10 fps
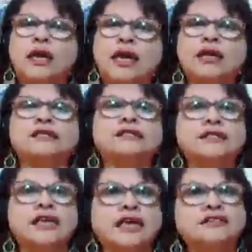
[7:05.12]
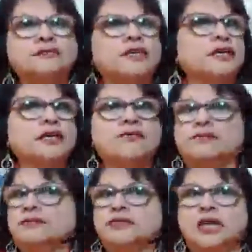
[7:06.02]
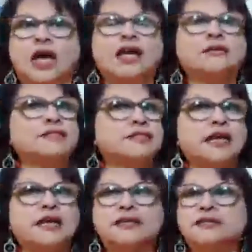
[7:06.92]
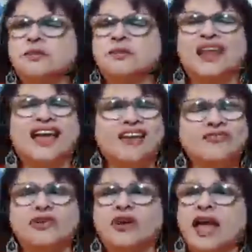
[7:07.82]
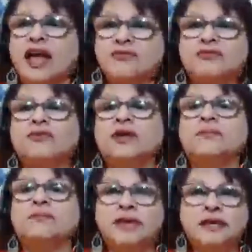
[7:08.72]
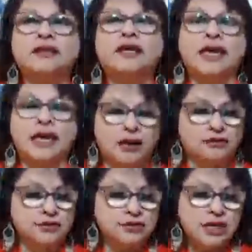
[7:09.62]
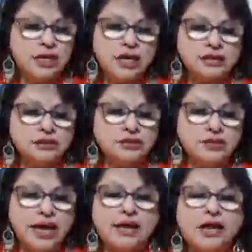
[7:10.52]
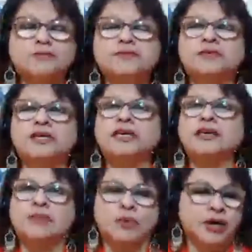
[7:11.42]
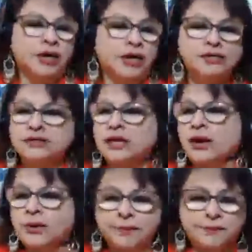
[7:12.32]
and it saves me time, seconds, whatever. Every bit counts. So that helps me keep organized. So